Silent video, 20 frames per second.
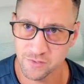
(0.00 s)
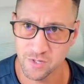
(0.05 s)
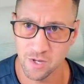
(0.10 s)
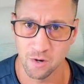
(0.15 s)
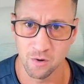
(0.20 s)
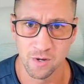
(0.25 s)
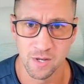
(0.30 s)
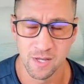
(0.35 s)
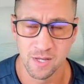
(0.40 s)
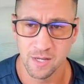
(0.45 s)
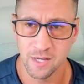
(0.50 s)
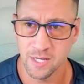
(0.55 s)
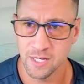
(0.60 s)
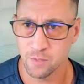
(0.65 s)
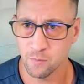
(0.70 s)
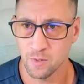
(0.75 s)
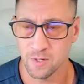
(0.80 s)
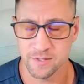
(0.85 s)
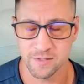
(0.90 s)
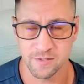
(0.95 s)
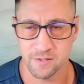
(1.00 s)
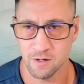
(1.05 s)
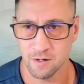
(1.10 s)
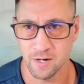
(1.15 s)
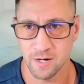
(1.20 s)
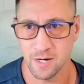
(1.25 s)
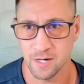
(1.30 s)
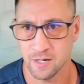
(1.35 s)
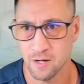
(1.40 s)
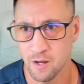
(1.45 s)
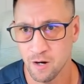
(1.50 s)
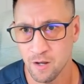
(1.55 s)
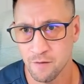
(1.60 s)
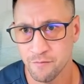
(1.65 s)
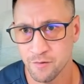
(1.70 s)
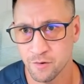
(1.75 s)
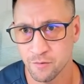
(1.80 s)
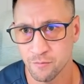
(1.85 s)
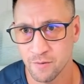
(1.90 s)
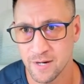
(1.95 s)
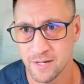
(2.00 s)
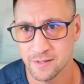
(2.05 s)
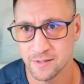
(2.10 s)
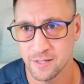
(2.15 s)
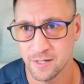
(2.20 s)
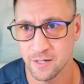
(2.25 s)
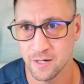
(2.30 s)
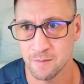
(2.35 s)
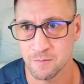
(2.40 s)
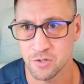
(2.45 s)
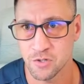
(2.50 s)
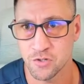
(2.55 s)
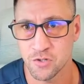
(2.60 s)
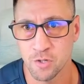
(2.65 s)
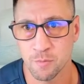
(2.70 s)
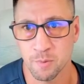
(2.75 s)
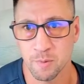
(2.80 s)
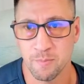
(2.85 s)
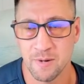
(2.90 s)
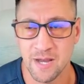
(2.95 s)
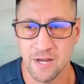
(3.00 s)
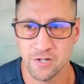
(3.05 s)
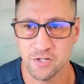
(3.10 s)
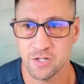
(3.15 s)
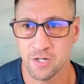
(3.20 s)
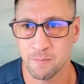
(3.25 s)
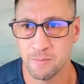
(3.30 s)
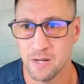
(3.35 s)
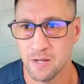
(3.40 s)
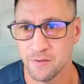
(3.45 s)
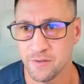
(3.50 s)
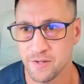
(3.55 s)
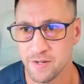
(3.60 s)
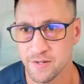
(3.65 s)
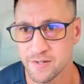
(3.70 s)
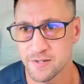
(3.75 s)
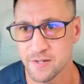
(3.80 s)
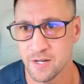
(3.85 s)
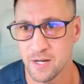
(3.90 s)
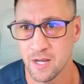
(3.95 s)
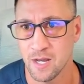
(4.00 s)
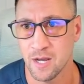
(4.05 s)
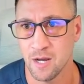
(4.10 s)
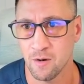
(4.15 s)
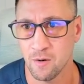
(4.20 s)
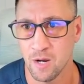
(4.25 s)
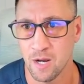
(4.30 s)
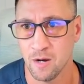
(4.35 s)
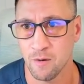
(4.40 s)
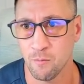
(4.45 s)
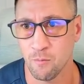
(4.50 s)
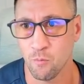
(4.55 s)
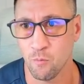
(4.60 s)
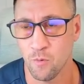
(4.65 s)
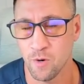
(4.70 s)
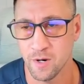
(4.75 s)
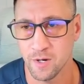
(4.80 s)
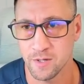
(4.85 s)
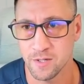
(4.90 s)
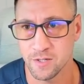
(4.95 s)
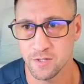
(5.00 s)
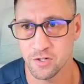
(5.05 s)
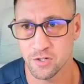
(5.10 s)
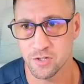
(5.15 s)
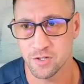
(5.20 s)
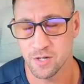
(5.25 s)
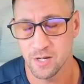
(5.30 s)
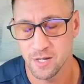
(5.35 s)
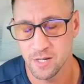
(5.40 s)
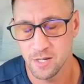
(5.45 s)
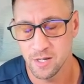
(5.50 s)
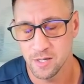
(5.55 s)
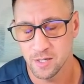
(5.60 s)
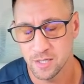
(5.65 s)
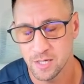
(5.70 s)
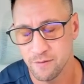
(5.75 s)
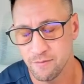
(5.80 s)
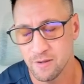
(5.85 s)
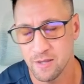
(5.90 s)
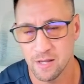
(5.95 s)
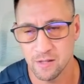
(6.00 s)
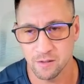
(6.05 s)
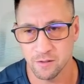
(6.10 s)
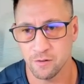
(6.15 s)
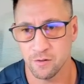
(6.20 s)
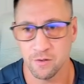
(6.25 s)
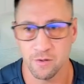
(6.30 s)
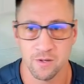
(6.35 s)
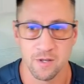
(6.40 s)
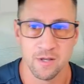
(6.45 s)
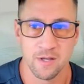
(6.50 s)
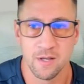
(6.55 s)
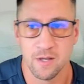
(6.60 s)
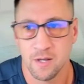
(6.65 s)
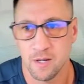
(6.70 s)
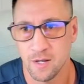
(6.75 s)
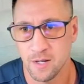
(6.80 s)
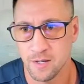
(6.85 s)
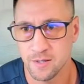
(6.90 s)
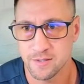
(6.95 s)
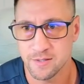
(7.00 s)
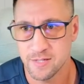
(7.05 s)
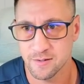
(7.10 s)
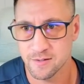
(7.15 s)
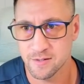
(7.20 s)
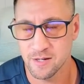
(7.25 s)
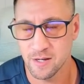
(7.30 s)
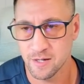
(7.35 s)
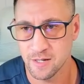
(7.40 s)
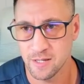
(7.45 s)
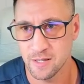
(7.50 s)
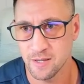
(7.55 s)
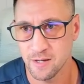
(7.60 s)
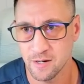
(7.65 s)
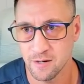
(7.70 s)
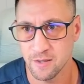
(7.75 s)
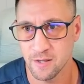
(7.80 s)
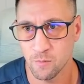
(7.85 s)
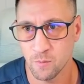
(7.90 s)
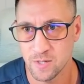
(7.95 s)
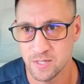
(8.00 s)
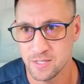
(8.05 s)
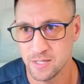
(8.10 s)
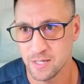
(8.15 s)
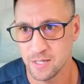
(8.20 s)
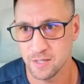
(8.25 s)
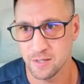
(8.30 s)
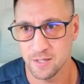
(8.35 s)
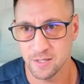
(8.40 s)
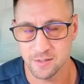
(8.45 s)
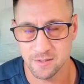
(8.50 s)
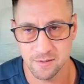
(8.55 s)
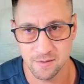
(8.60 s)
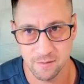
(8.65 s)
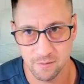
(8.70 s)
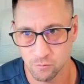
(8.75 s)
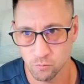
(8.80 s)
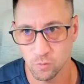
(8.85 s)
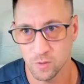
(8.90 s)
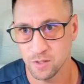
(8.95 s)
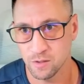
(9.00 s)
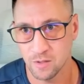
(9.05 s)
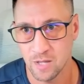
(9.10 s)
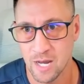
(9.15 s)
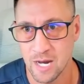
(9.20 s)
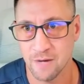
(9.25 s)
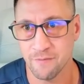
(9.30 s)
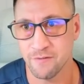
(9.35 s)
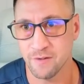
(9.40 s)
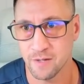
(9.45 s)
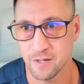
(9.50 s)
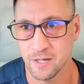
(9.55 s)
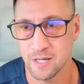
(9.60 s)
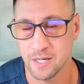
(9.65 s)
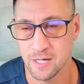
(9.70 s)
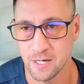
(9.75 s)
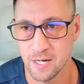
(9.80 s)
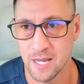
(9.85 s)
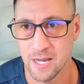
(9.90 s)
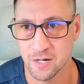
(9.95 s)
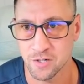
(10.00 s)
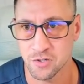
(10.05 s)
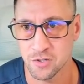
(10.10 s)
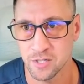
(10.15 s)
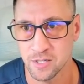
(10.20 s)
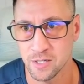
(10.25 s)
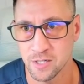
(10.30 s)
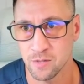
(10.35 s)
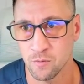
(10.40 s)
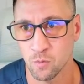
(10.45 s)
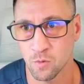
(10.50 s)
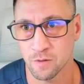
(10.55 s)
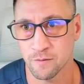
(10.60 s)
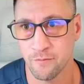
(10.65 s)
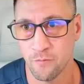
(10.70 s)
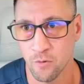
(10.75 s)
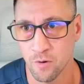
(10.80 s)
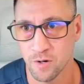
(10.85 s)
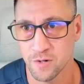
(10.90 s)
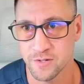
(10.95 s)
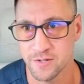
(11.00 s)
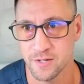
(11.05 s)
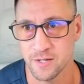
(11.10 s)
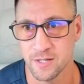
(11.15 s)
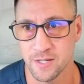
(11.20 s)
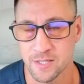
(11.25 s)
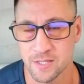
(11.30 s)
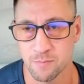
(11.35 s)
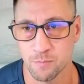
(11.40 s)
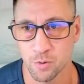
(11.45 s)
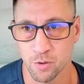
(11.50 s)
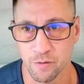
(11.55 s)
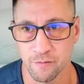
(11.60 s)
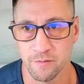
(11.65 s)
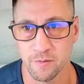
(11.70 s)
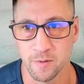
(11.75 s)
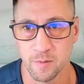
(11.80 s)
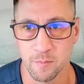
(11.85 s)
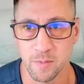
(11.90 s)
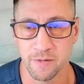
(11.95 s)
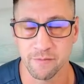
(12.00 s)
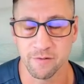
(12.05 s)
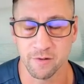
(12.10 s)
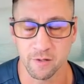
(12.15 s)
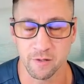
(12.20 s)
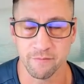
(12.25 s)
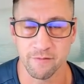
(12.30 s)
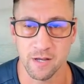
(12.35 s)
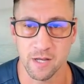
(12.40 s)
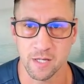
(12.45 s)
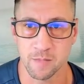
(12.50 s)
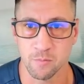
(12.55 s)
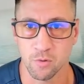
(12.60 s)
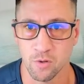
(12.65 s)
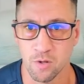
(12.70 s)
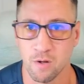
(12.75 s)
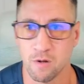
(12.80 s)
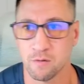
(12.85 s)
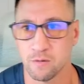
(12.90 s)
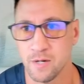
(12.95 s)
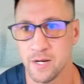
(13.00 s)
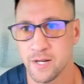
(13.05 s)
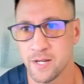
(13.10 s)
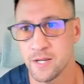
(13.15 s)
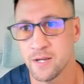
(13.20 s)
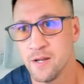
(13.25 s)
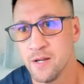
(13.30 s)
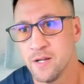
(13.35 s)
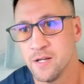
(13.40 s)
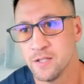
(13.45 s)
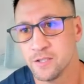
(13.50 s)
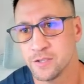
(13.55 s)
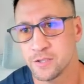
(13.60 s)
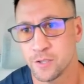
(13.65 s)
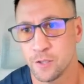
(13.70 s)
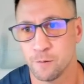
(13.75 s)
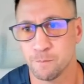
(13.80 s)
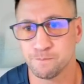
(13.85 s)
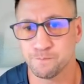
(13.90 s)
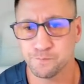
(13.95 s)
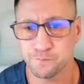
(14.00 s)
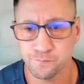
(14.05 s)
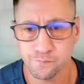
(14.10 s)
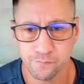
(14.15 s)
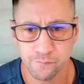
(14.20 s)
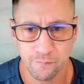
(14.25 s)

So, anyways, sorry, I got off on a rant there. I'm just super passionate about this, and I wanted to just give you that little study there that we did that's real life, and it actually did work for us, and it's proved to be very valuable already. So,